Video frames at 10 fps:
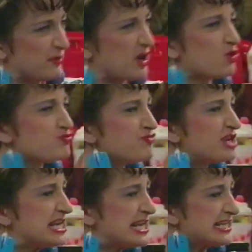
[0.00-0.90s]
I want to look
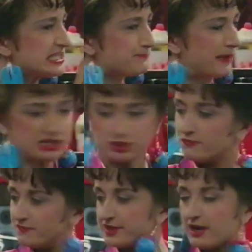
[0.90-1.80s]
really
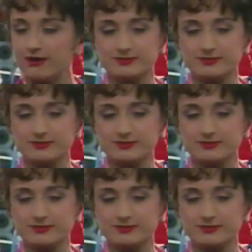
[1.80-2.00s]
special for the mm.